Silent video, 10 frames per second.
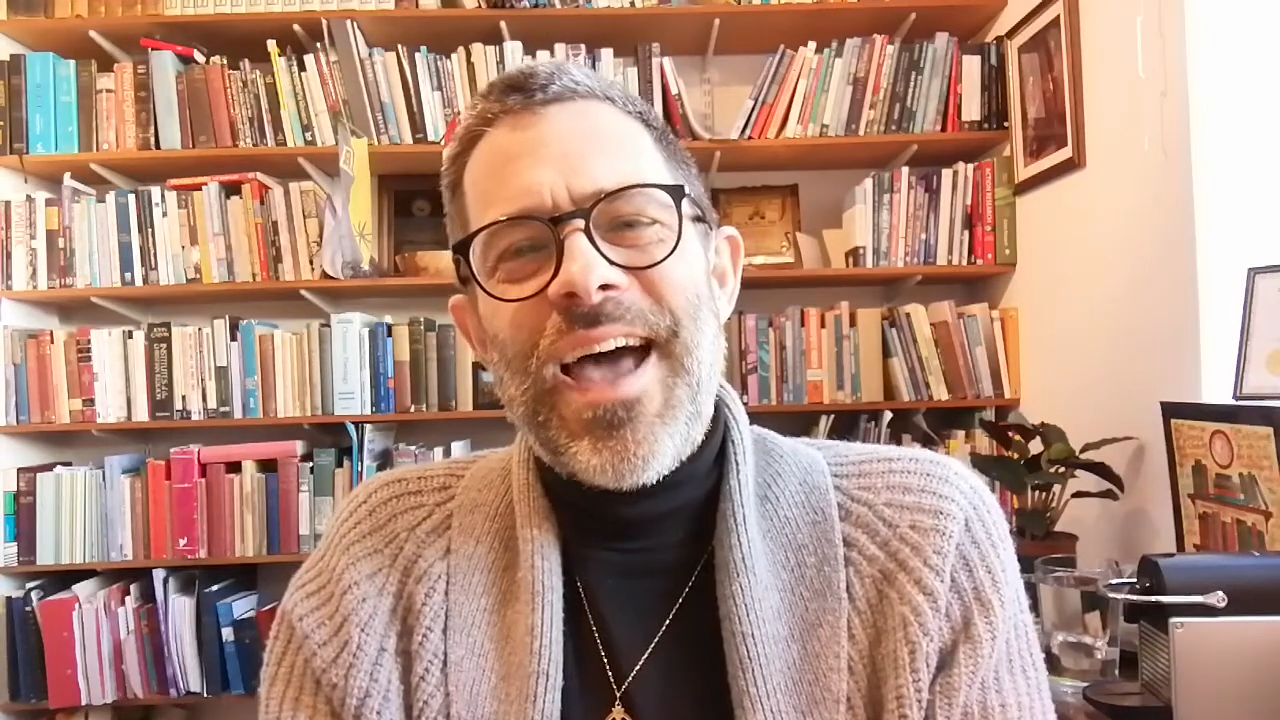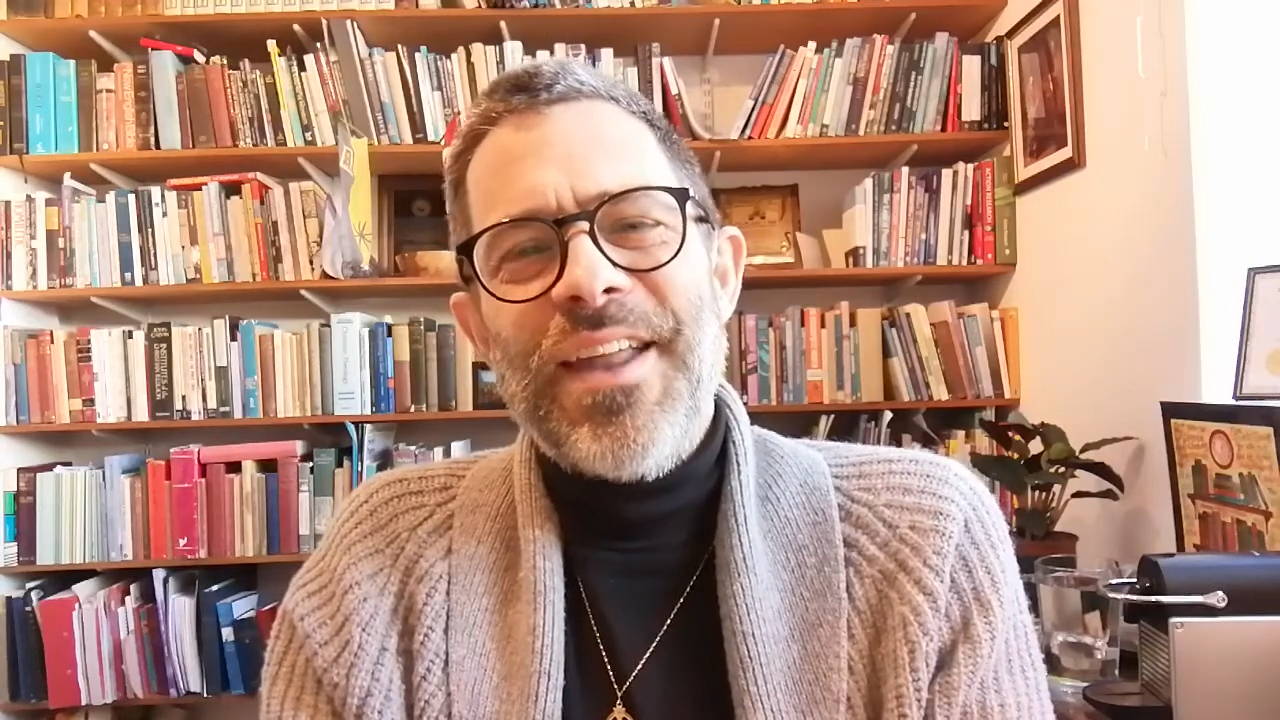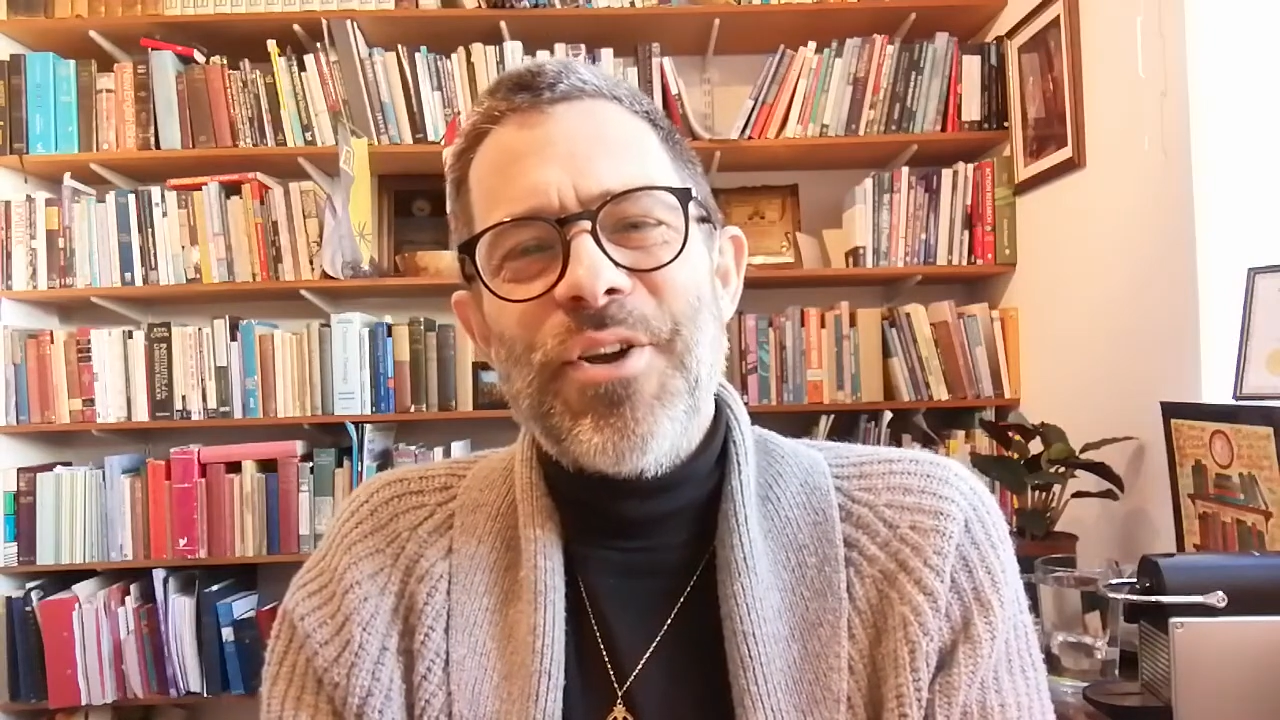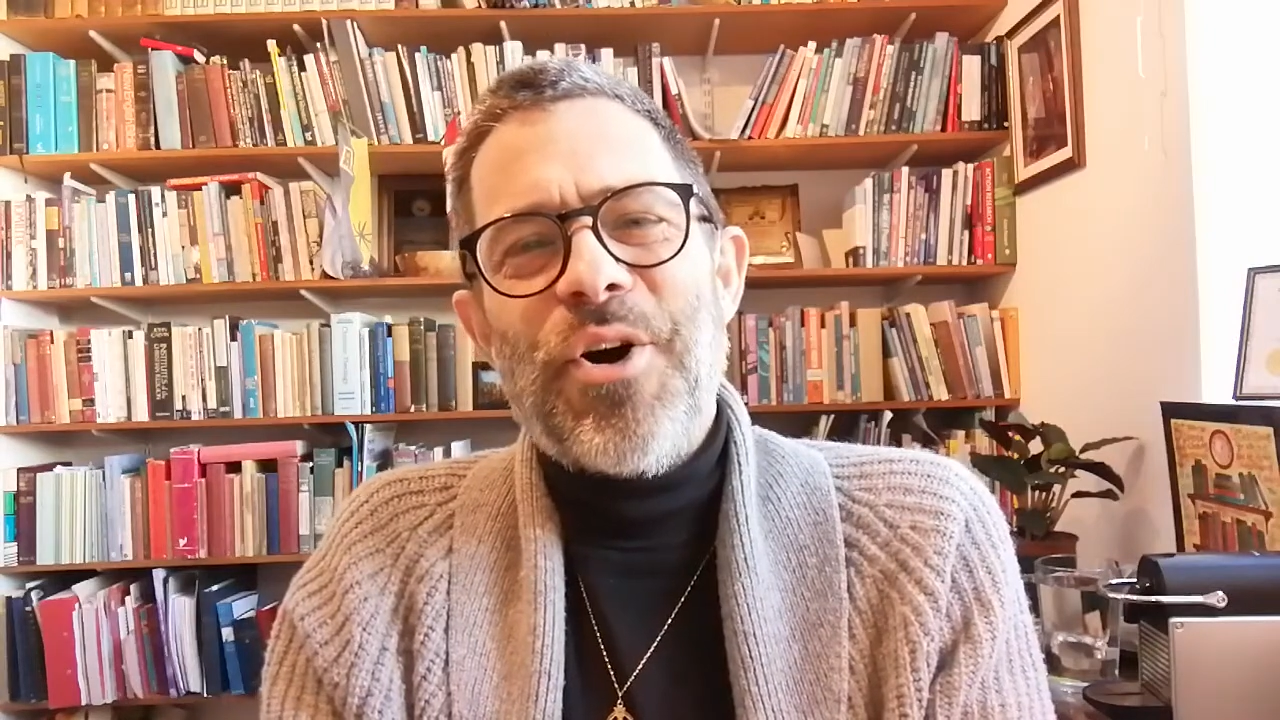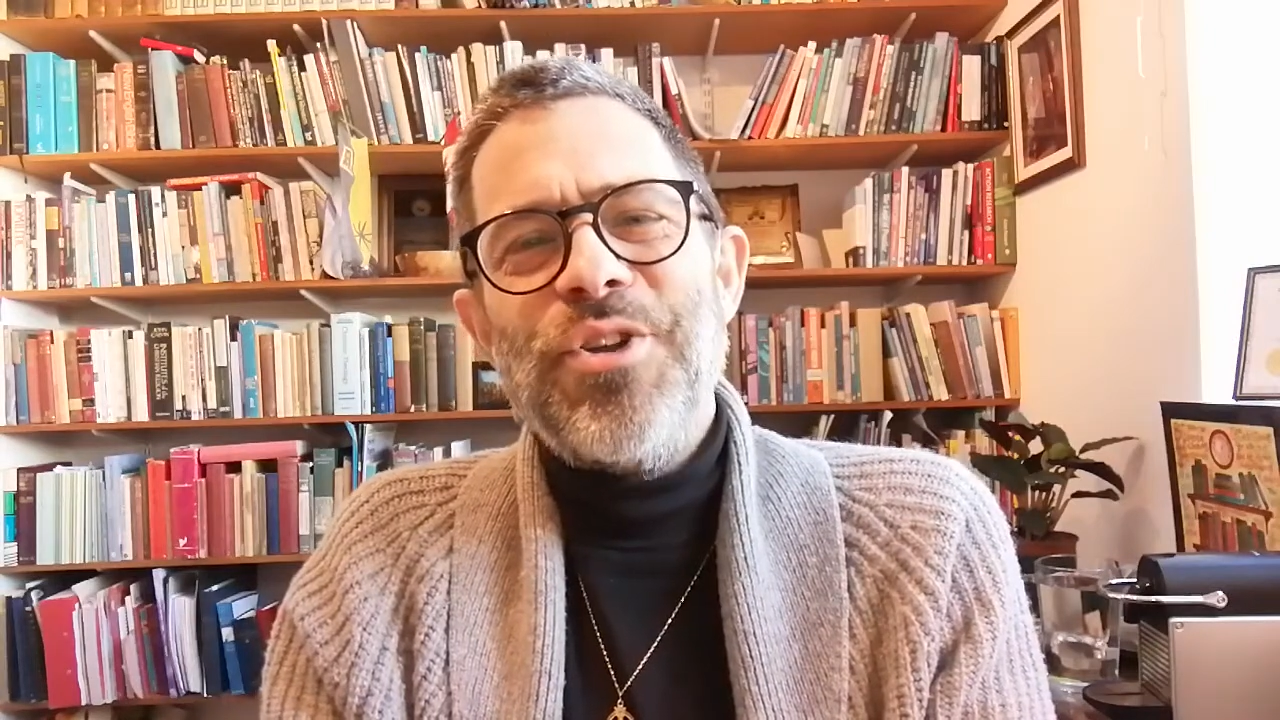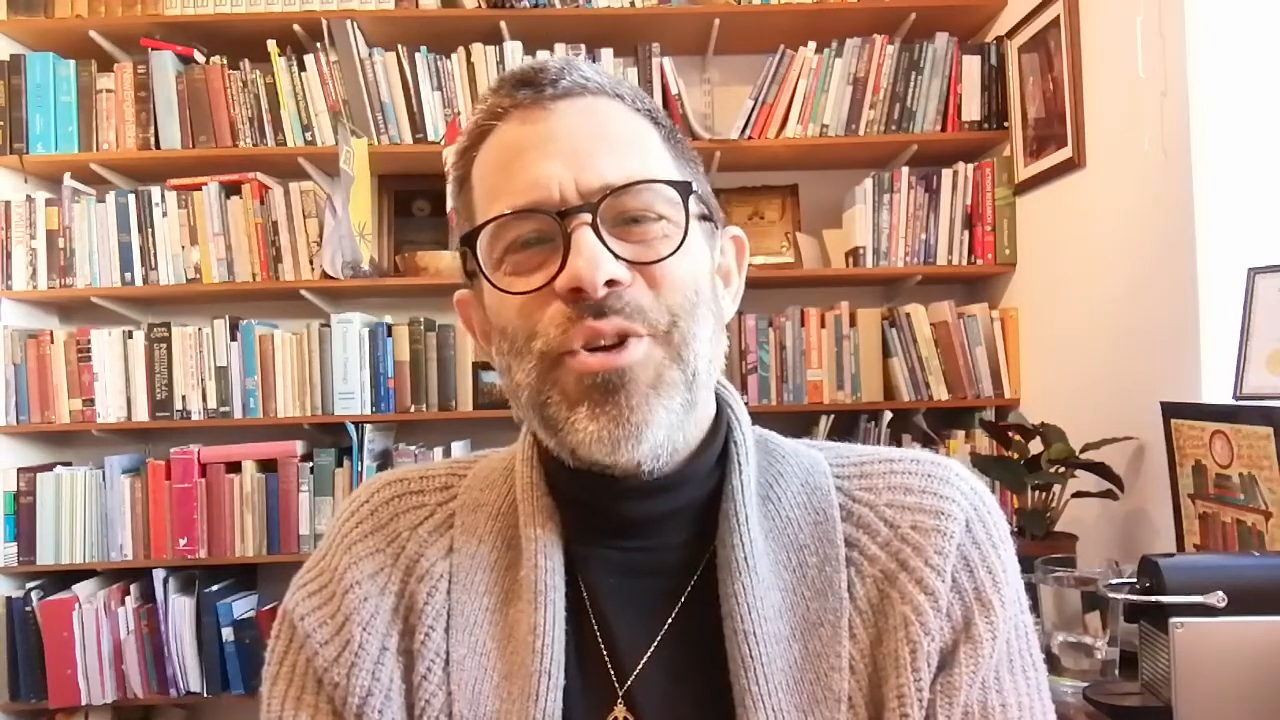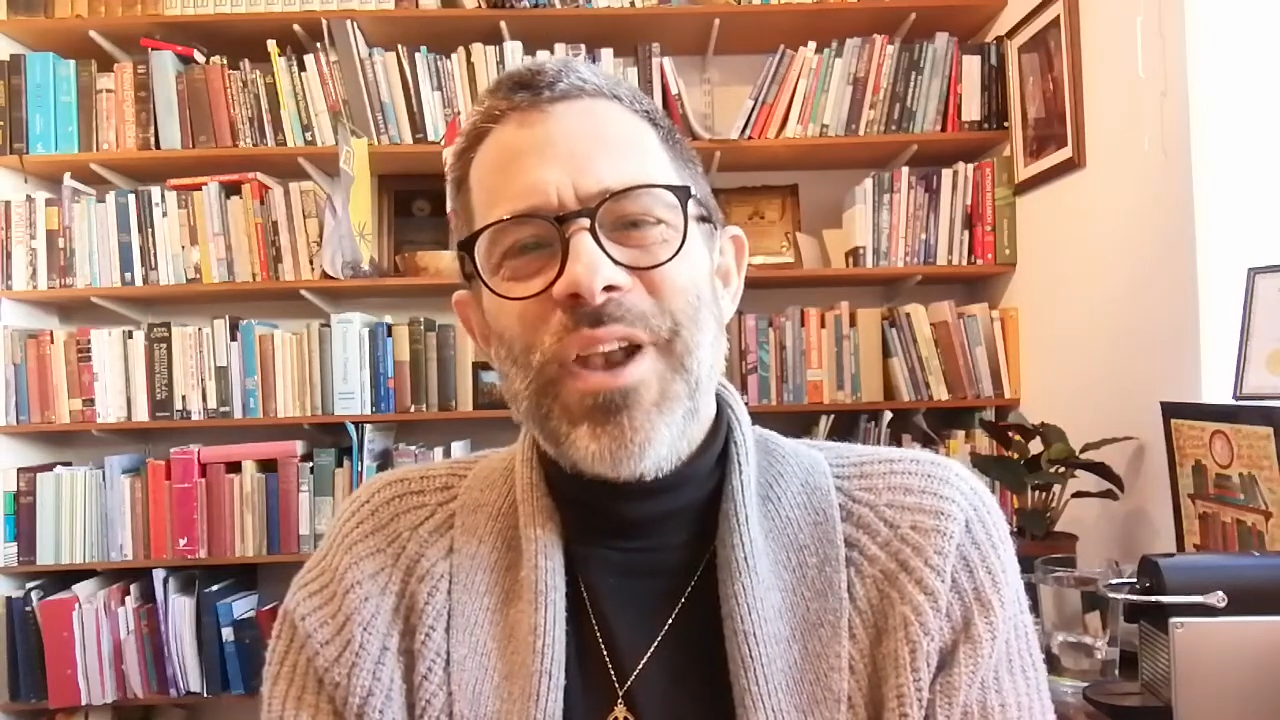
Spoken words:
and on